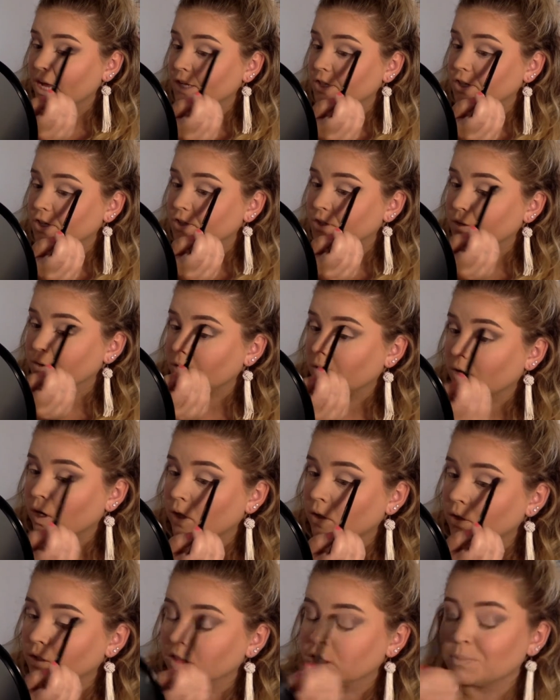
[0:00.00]
just so it
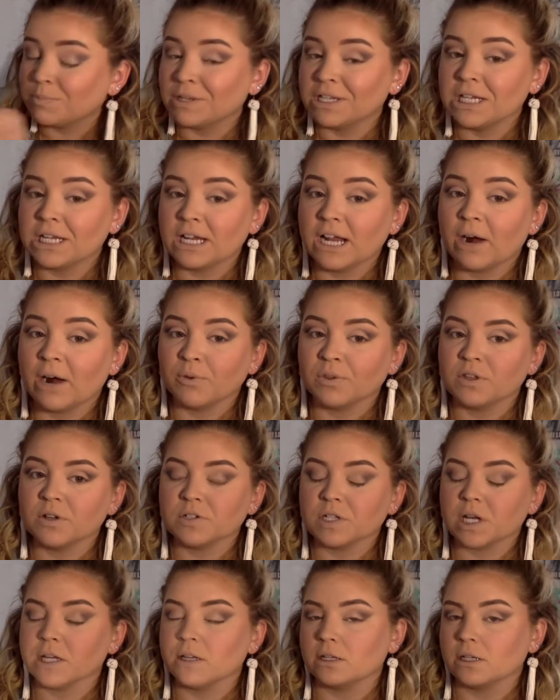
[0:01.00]
all looks blended out with
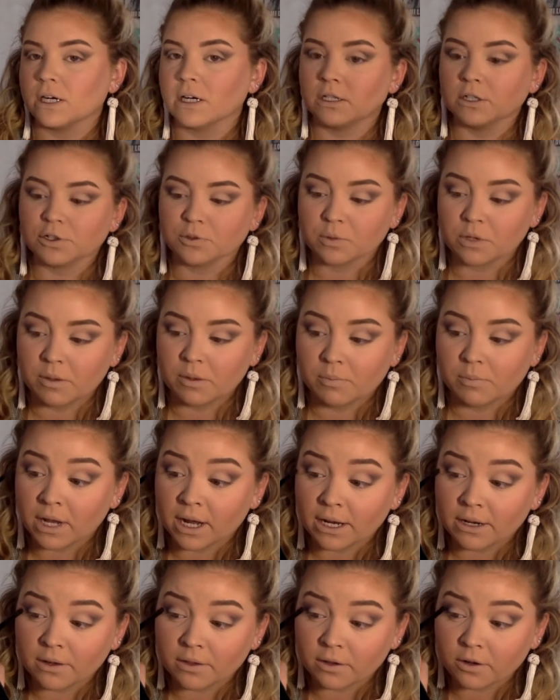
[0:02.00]
those other colors we
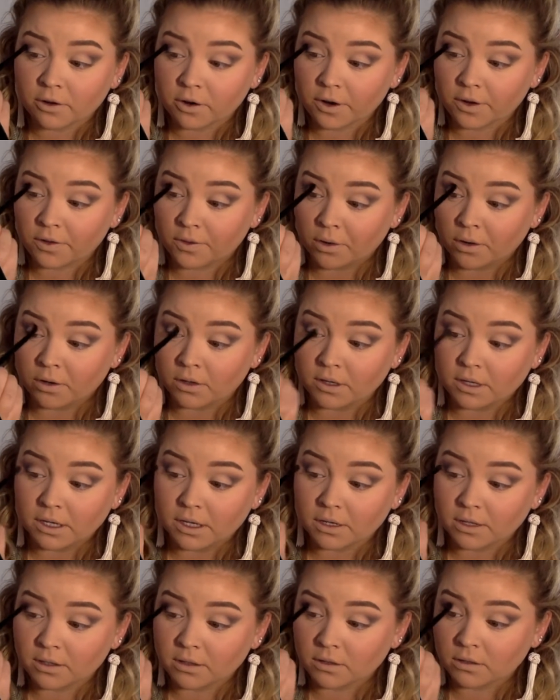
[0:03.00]
applied in the crease
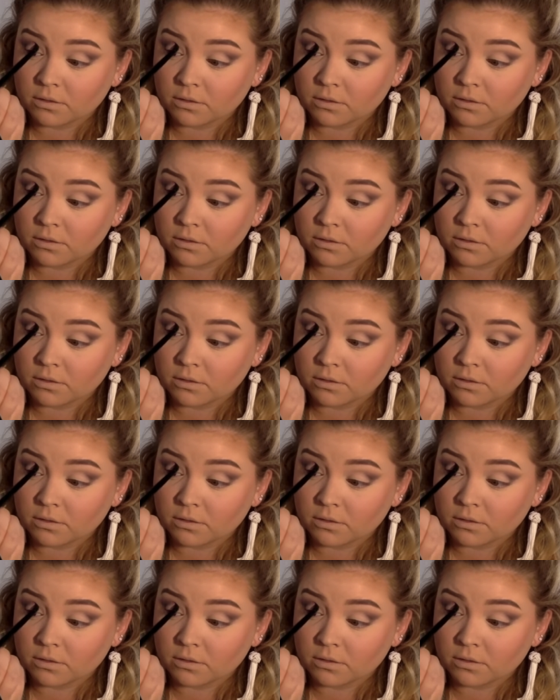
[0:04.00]
earlier.